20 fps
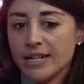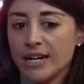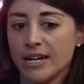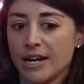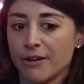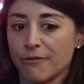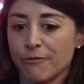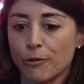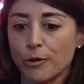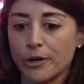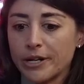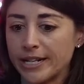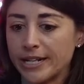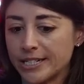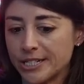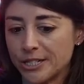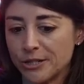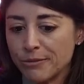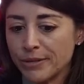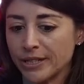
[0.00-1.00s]
a
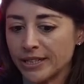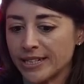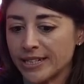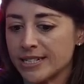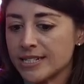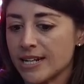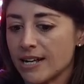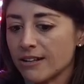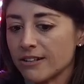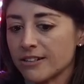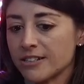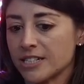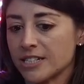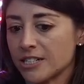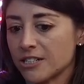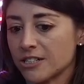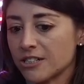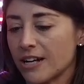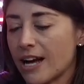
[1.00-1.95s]
$42 million digital